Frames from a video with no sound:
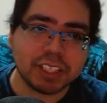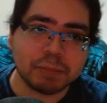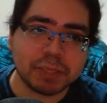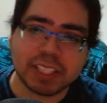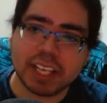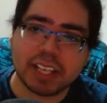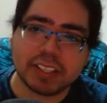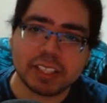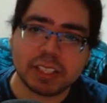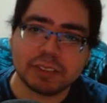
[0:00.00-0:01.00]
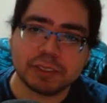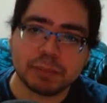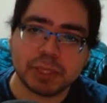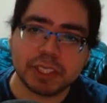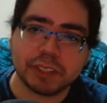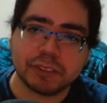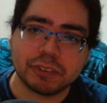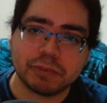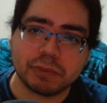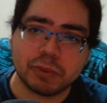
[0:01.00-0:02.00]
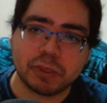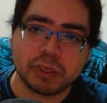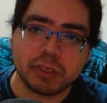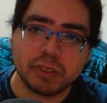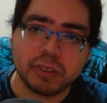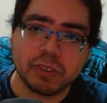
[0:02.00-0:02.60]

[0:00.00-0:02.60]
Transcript: But yeah, I think that was a big issue for